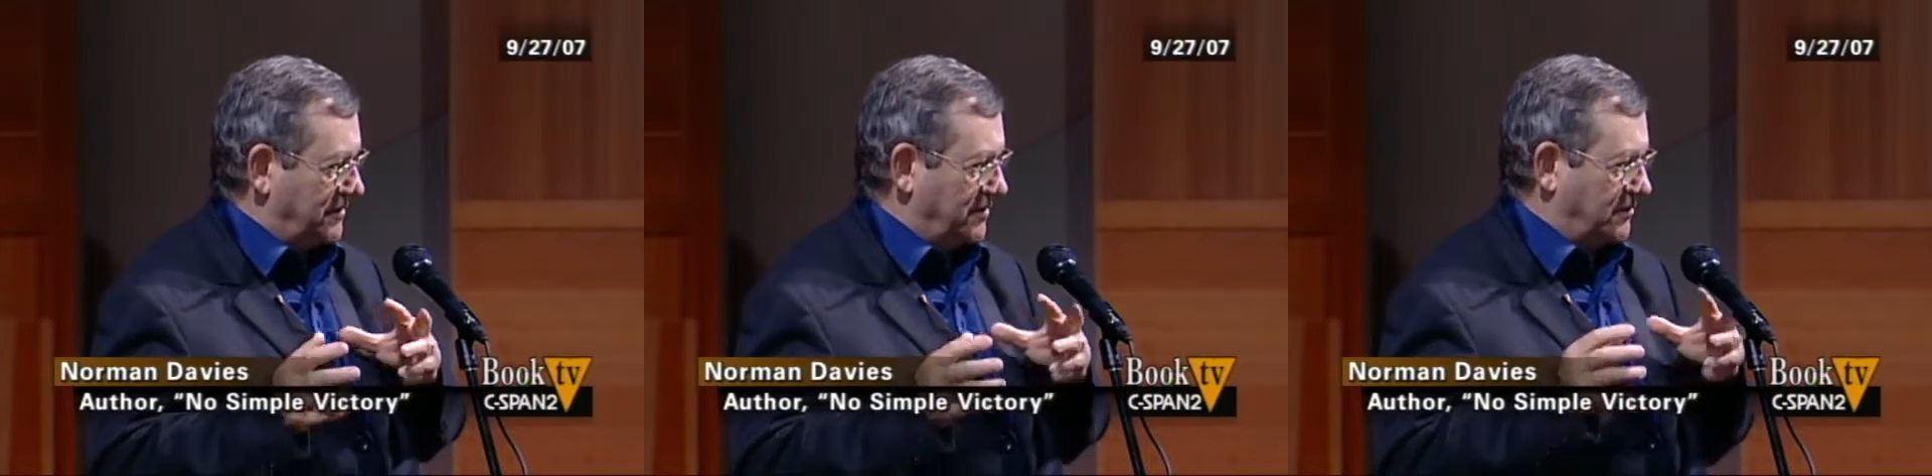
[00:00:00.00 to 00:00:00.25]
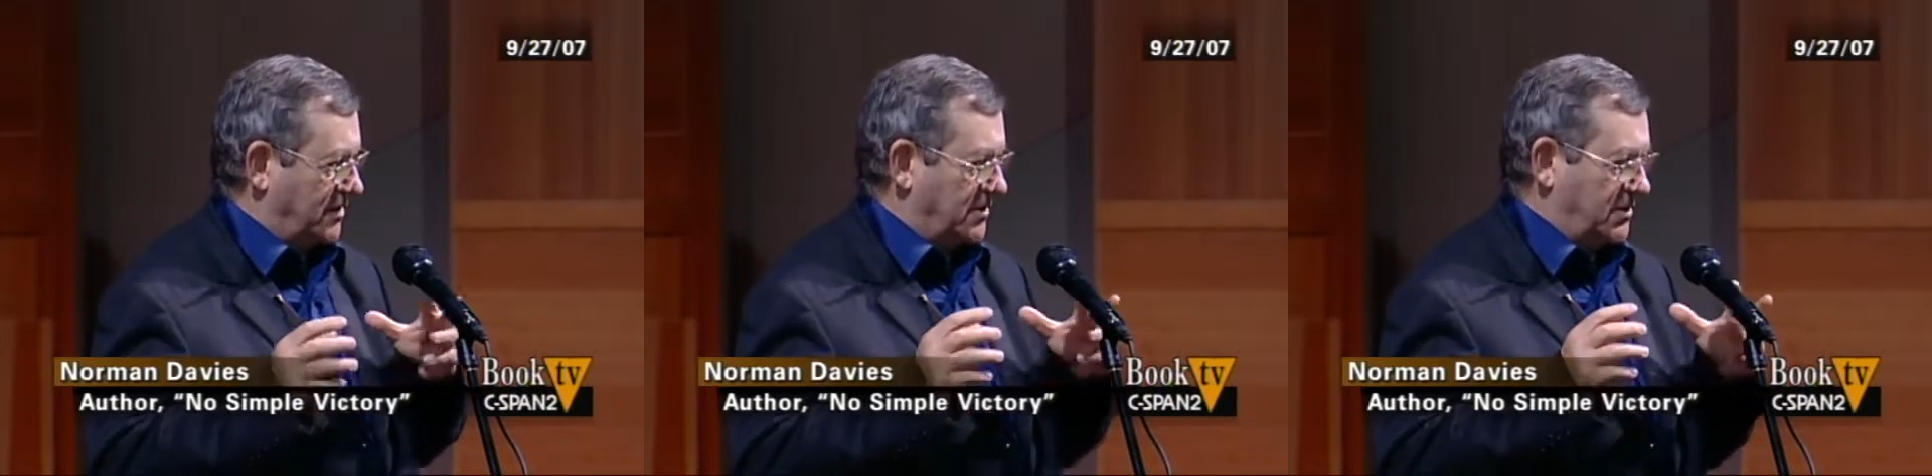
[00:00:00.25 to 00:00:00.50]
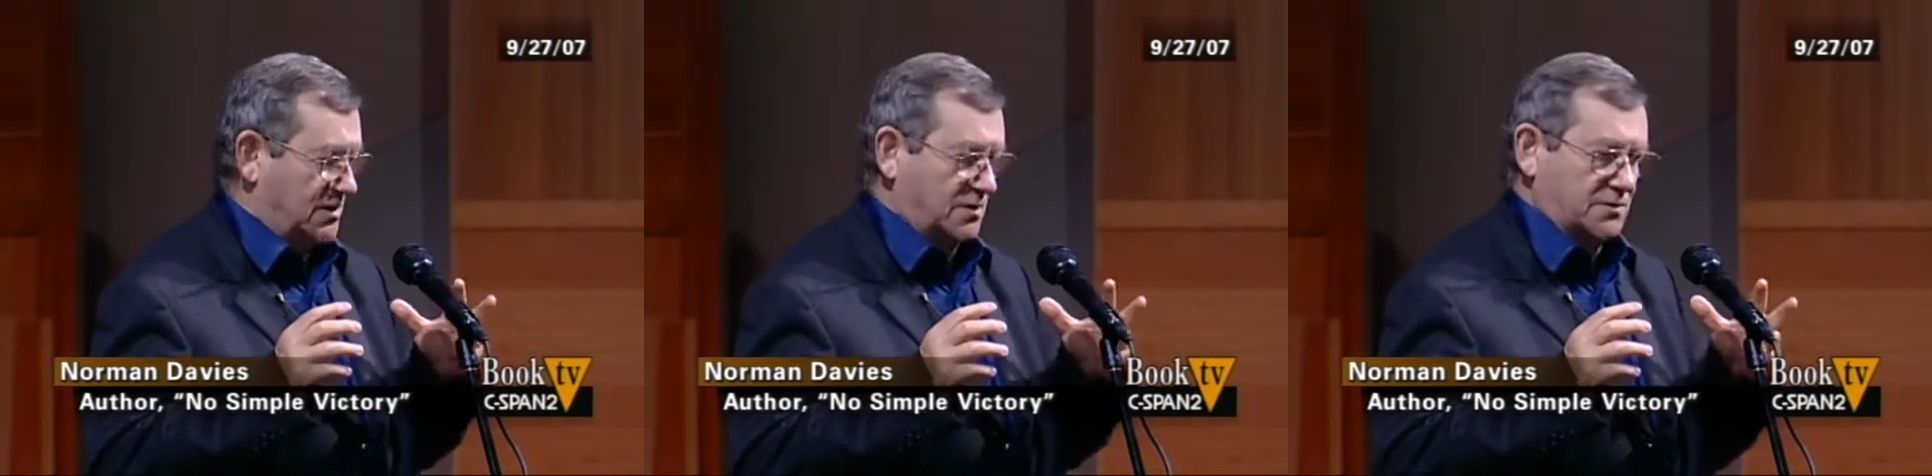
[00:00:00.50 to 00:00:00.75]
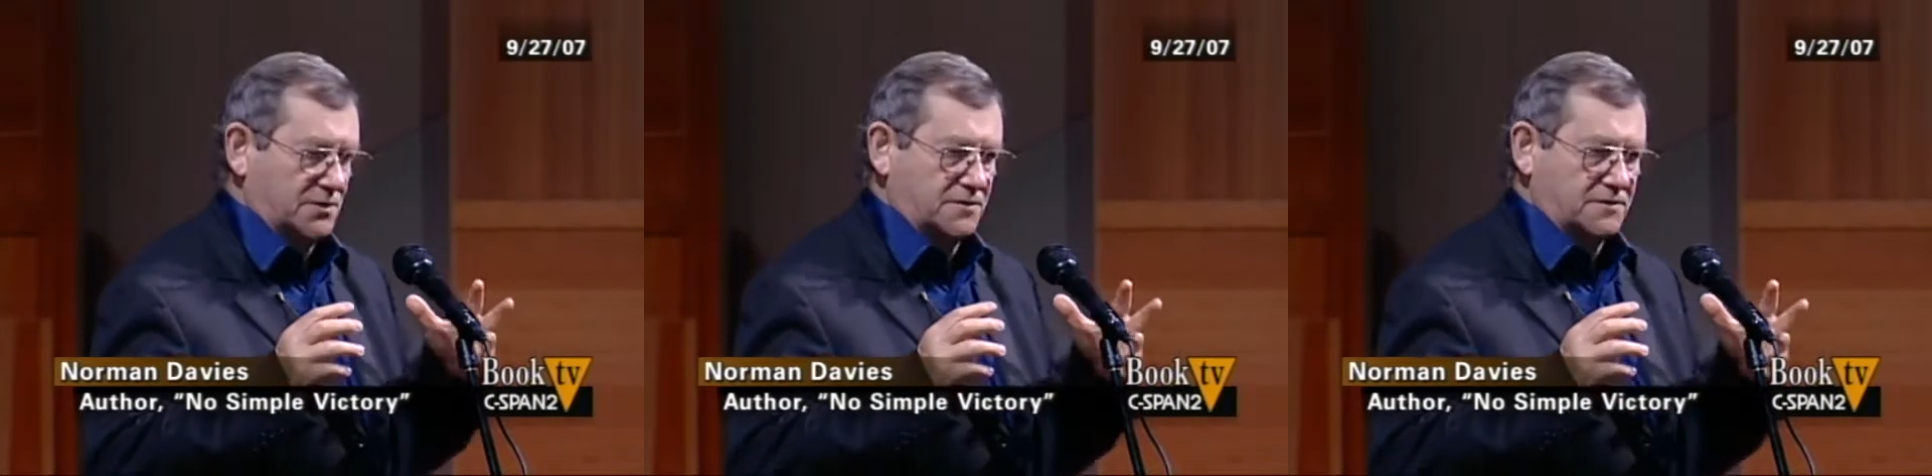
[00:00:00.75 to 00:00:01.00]
Or would it be
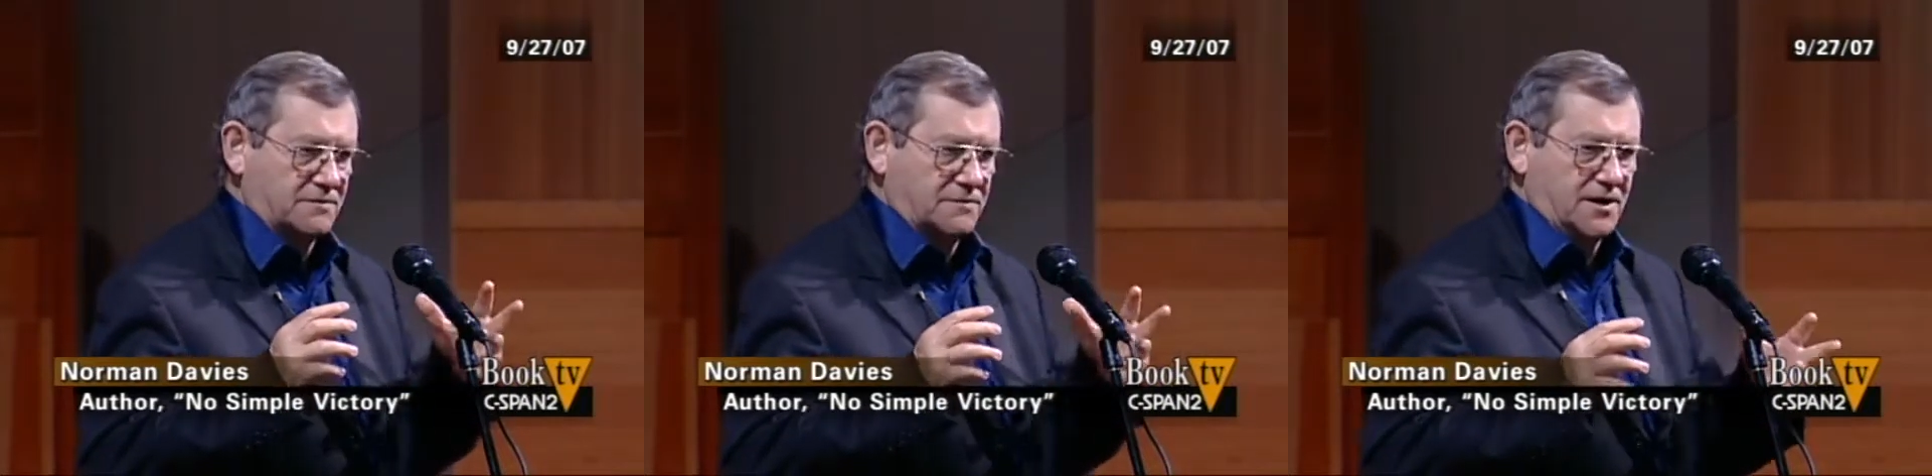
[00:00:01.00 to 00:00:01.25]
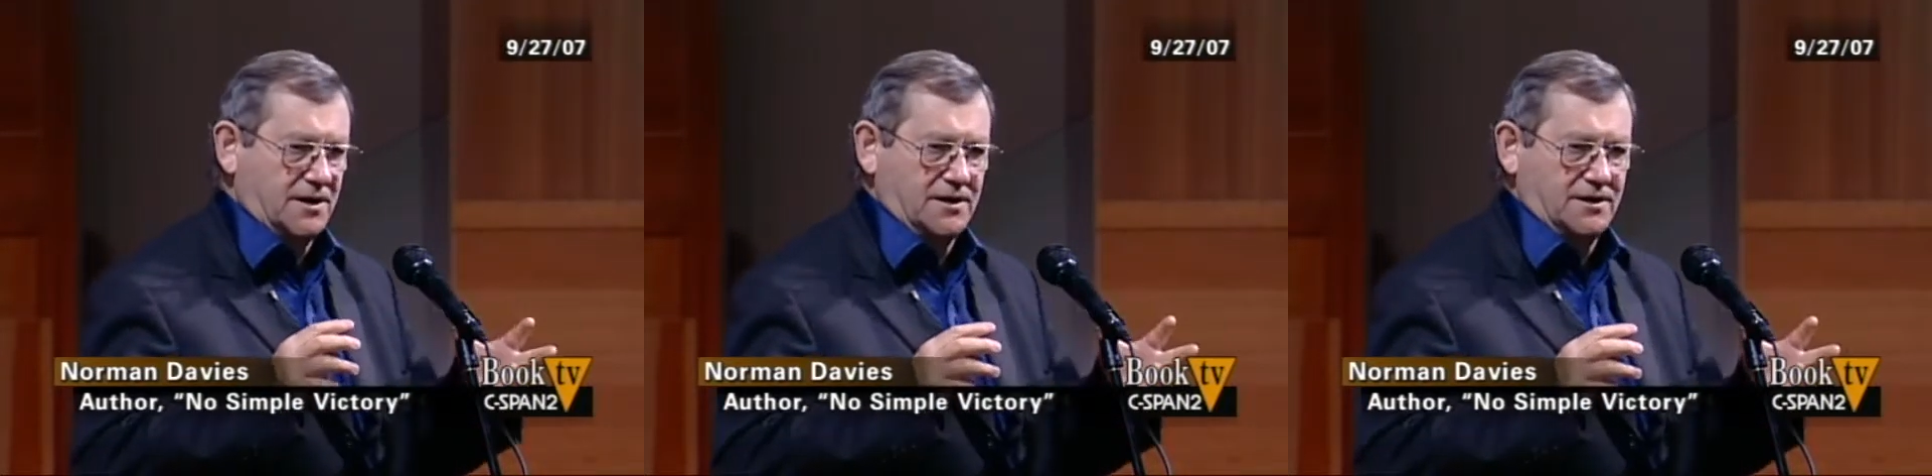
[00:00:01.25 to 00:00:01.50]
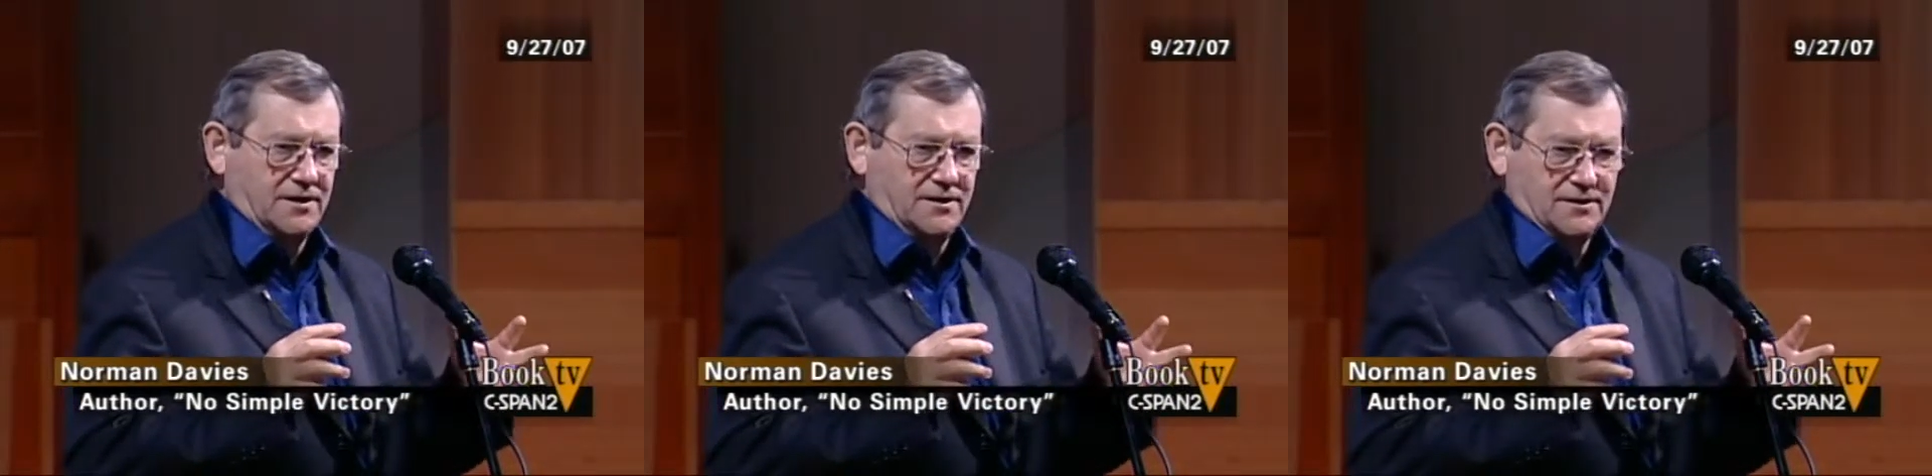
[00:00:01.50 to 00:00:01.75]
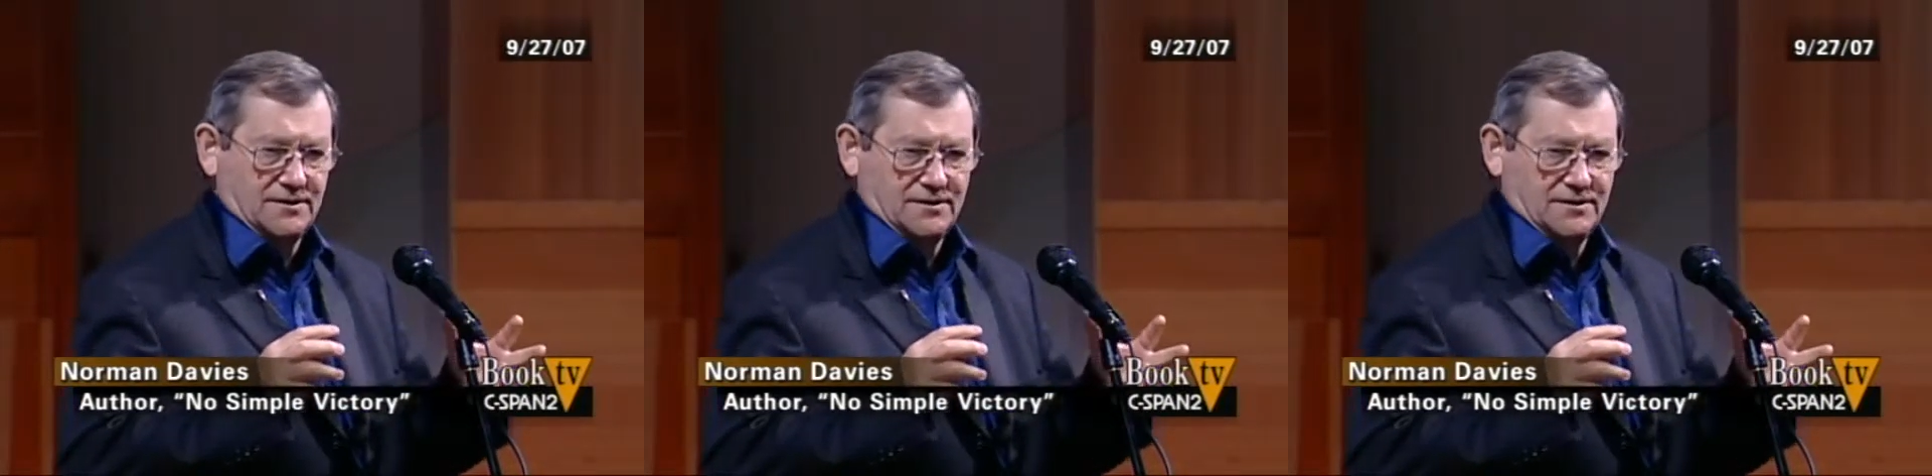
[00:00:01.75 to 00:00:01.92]
number three?